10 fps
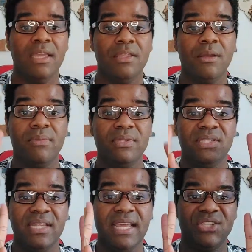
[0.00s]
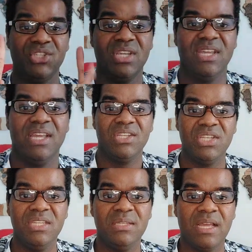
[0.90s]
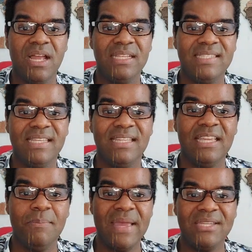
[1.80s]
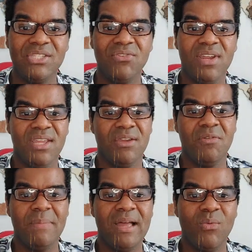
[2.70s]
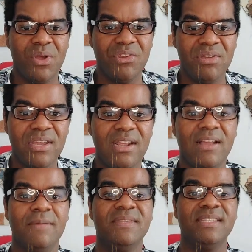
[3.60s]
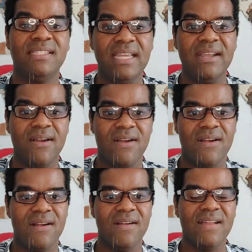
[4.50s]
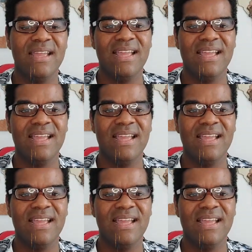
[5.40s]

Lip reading: Okay, number 6, she's constantly pestering you about when you're going to come to see her.